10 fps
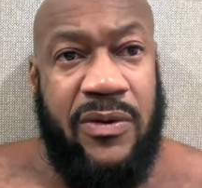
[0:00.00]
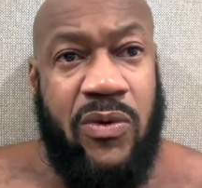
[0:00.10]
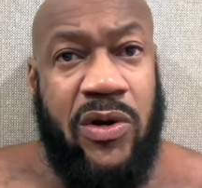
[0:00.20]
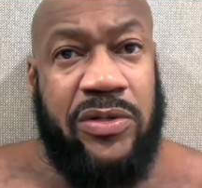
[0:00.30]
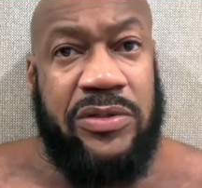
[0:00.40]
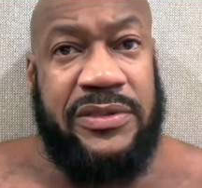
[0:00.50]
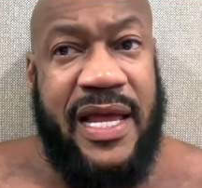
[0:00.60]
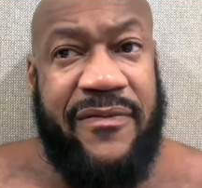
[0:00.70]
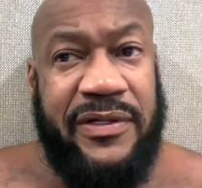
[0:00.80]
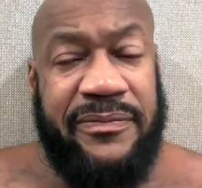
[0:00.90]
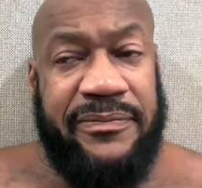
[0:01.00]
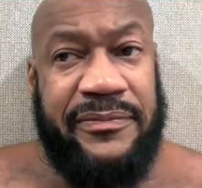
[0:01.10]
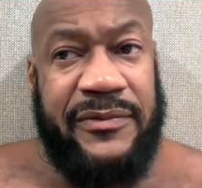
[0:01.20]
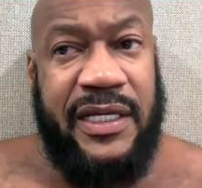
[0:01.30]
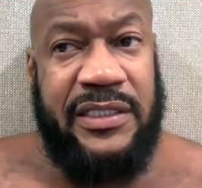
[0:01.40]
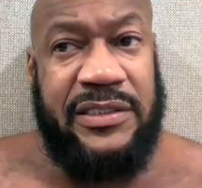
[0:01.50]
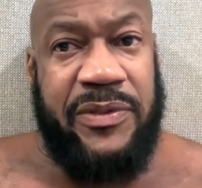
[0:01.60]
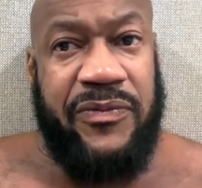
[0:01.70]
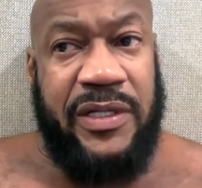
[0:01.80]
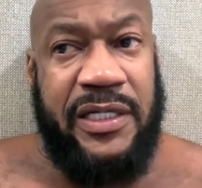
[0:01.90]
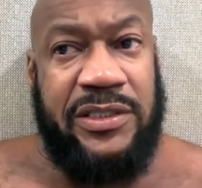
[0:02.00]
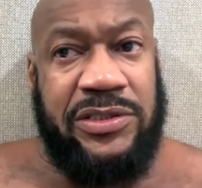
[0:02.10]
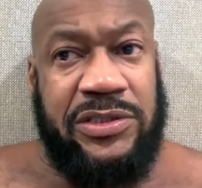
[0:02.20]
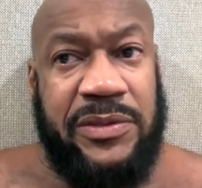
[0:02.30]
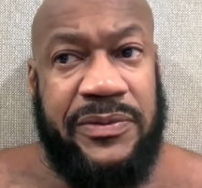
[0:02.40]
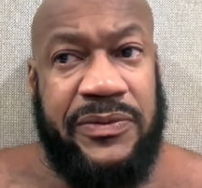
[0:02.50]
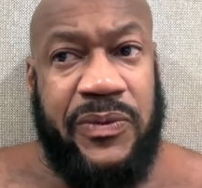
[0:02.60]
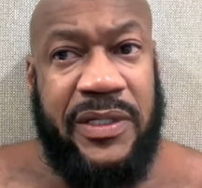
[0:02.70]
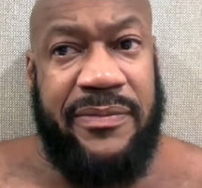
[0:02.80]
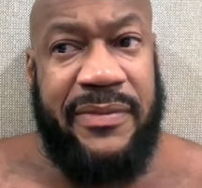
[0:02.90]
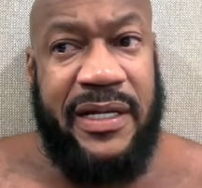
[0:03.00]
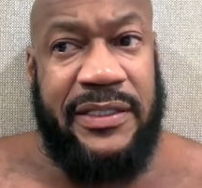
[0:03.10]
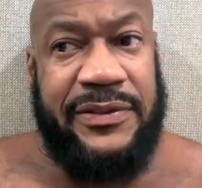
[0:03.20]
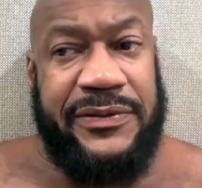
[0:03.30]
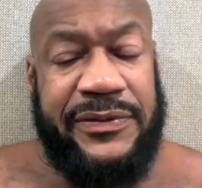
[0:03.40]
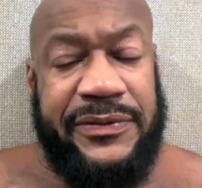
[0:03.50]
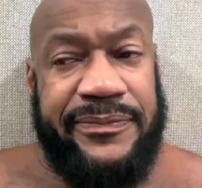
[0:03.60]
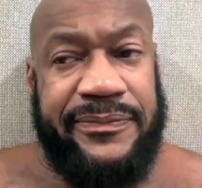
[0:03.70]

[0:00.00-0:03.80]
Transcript: workers having intimate relationships with inmates